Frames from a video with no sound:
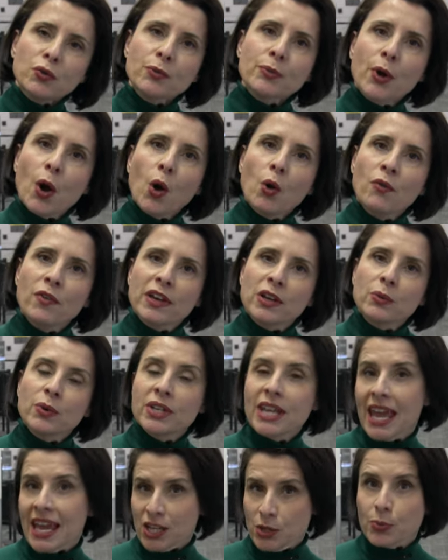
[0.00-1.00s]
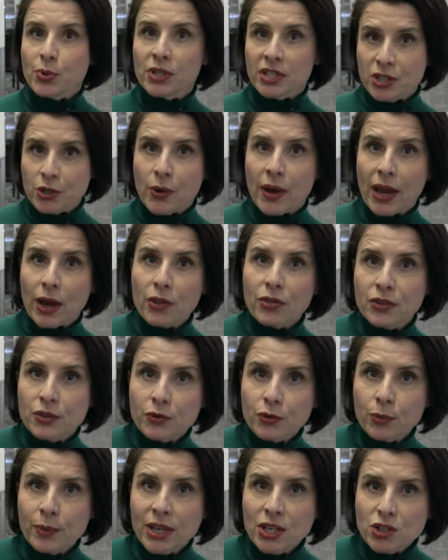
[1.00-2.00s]
from COVID when you had to put in your health
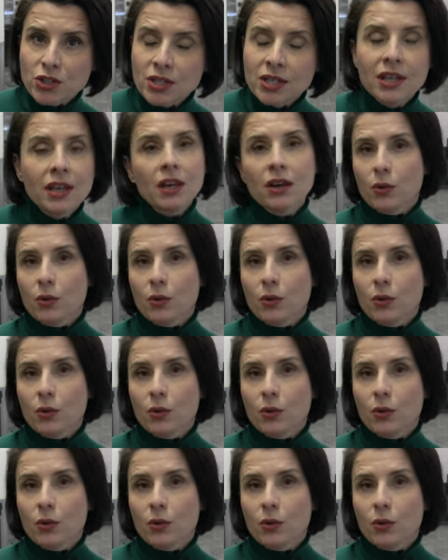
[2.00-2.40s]
information.